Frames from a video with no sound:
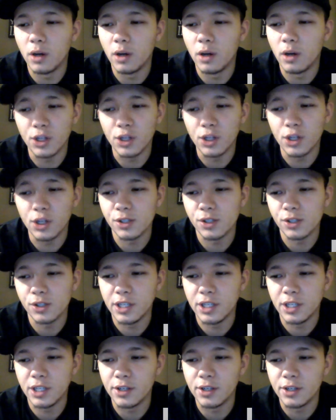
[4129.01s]
increase or
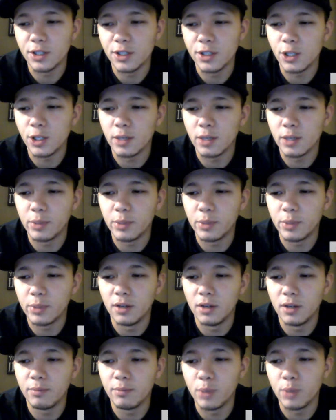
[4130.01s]
decrease your opinion
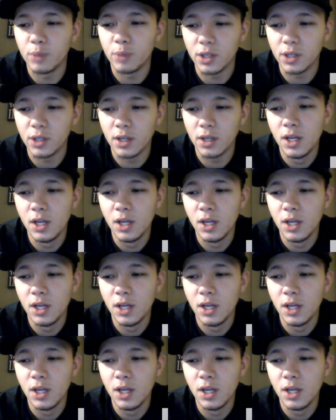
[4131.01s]
of putting